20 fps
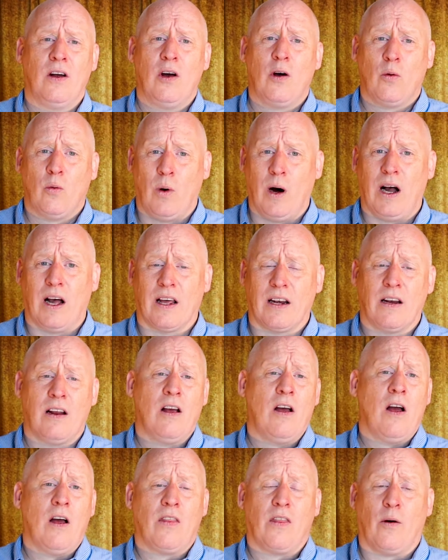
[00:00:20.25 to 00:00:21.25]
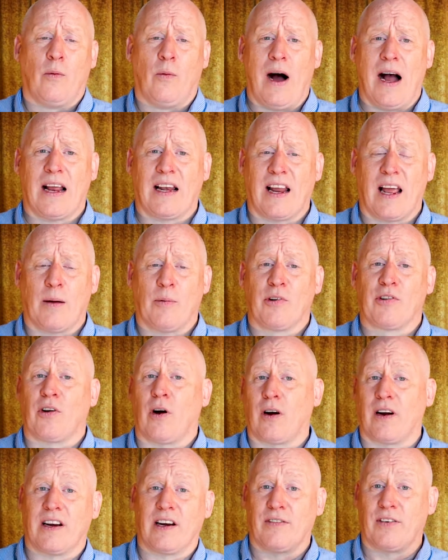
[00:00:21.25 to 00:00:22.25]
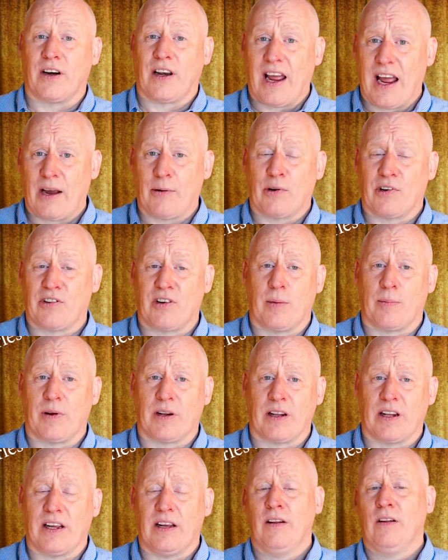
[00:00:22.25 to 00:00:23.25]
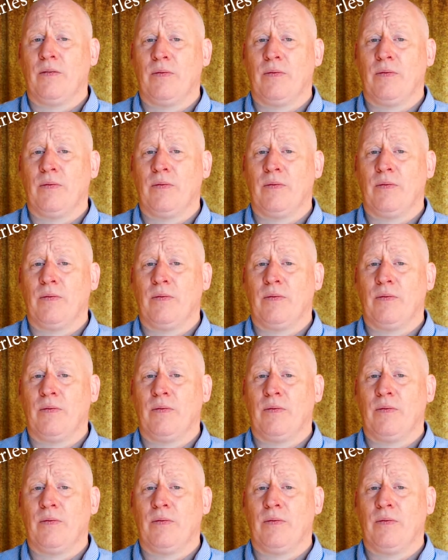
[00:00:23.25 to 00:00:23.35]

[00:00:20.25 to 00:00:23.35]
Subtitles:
One, the wine labels are in a different language typically.